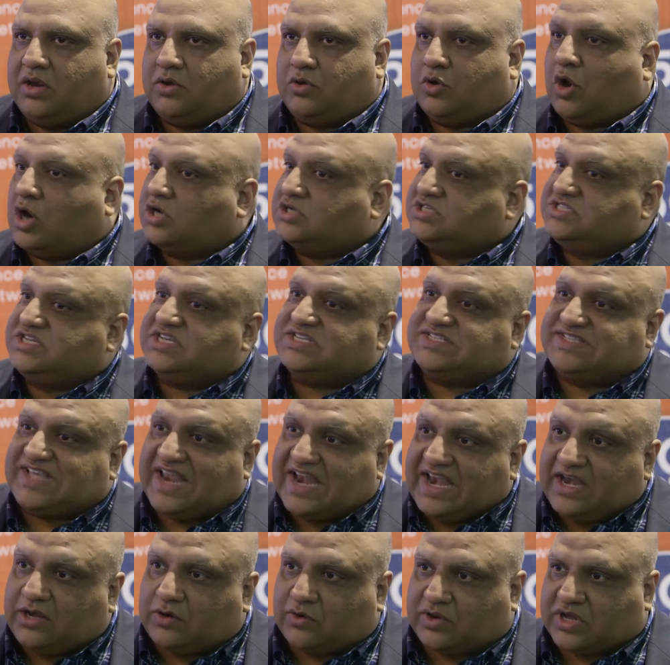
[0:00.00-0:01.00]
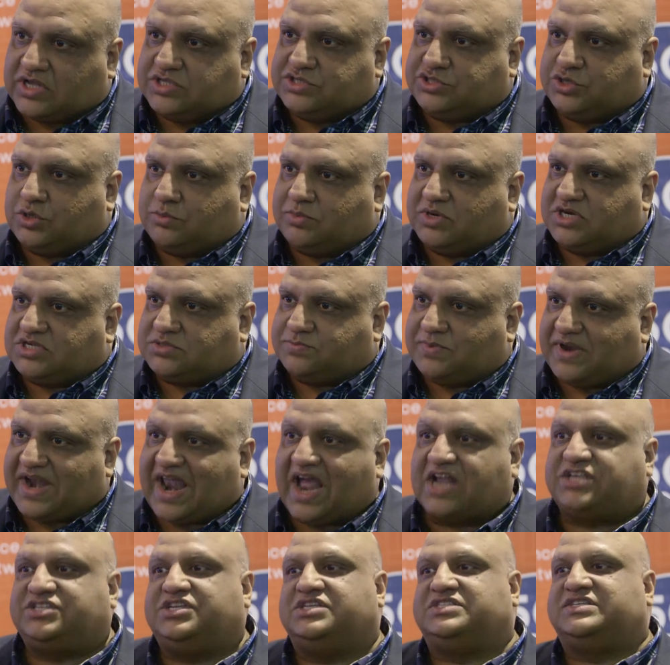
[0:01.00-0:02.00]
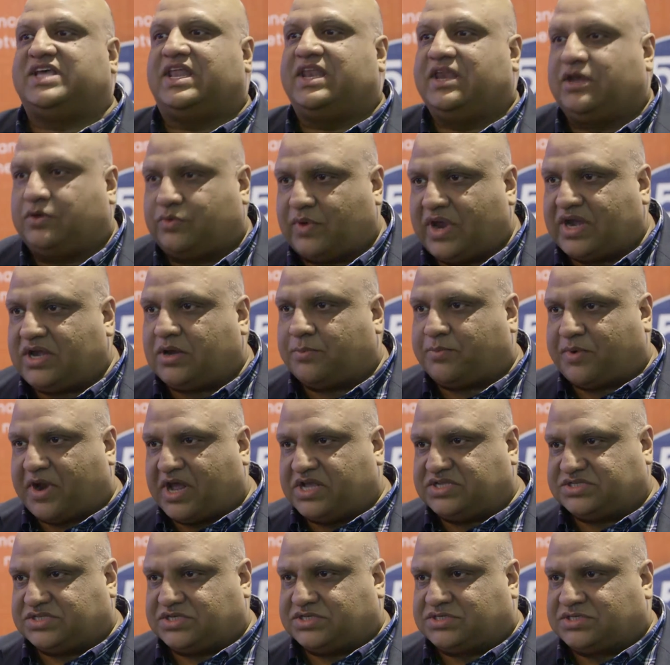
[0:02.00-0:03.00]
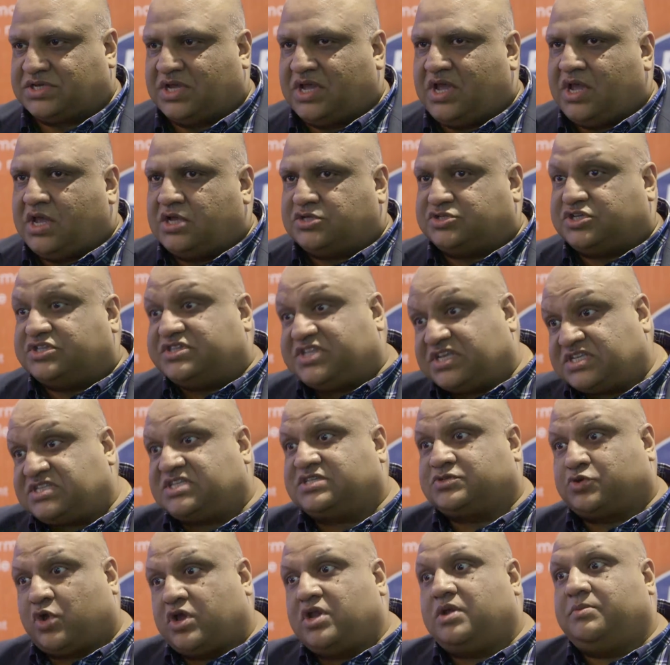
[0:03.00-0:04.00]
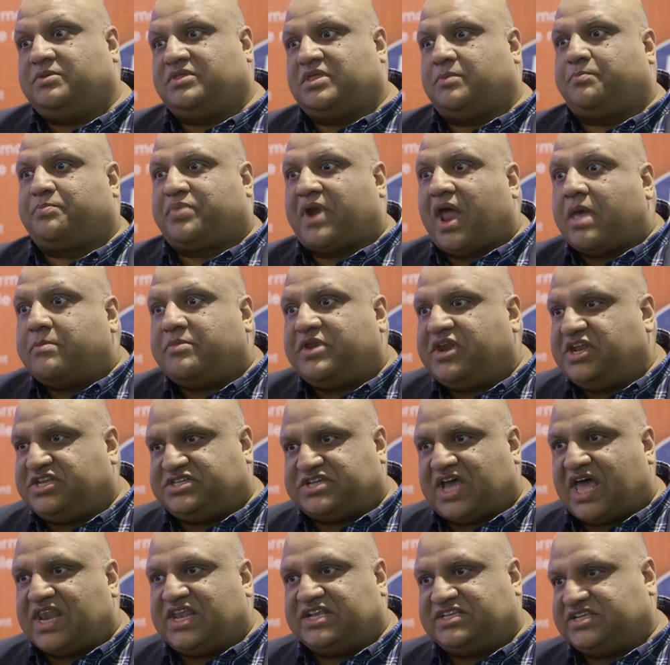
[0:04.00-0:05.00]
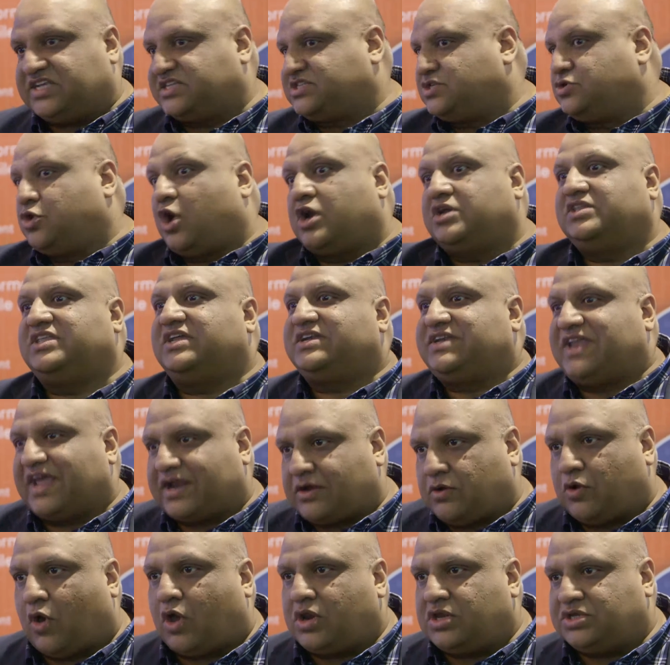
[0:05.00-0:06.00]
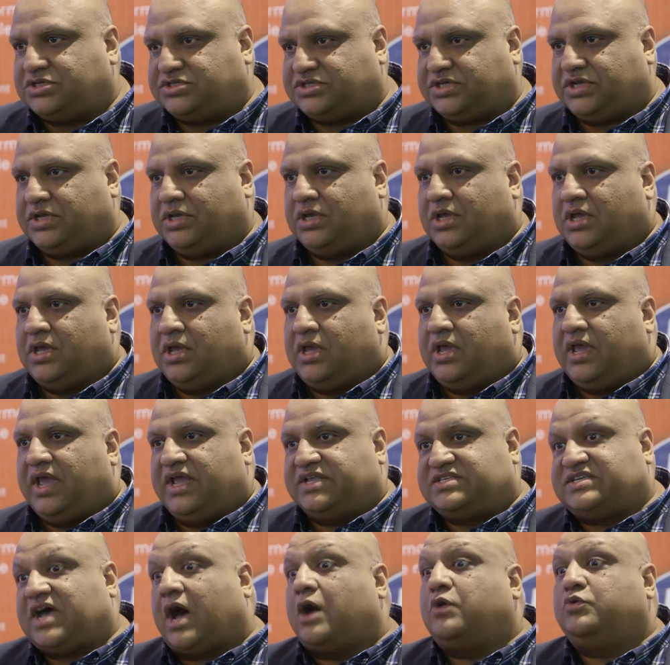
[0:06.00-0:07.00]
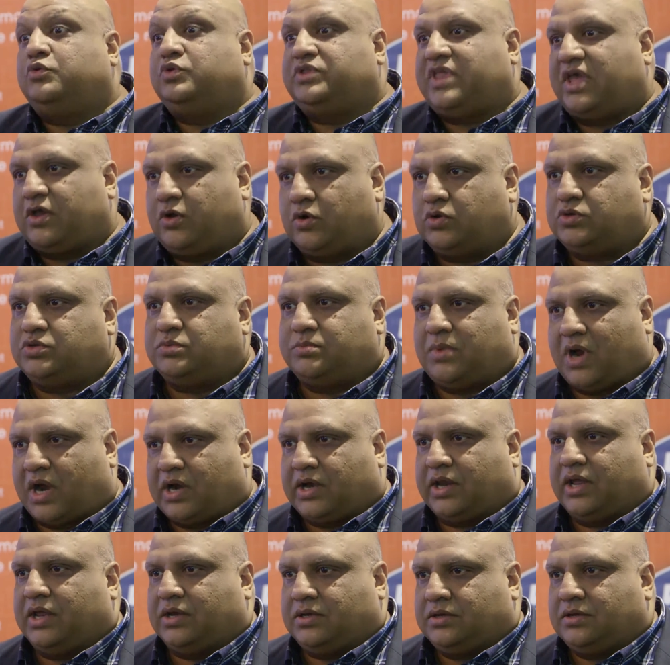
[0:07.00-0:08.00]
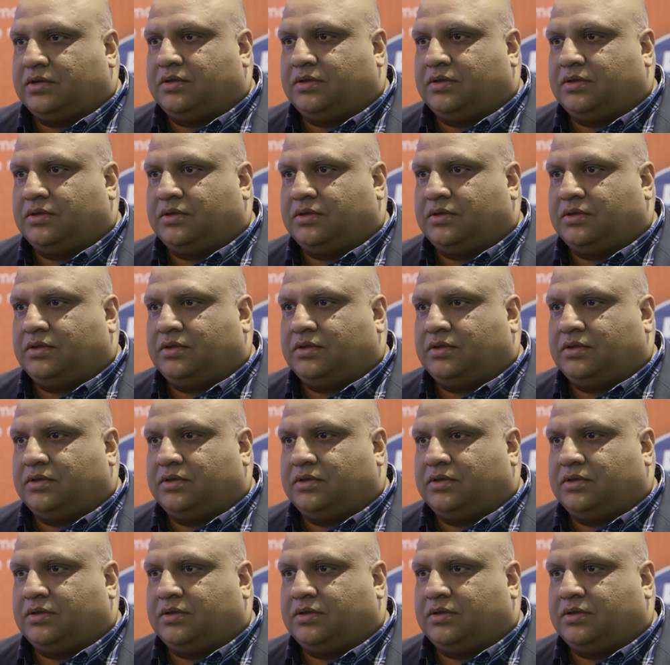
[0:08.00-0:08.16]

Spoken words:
not just selling to consumers, but actually selling to enterprises. So this is going to be the primary challenge. It's not the technology, it's how do they go to market.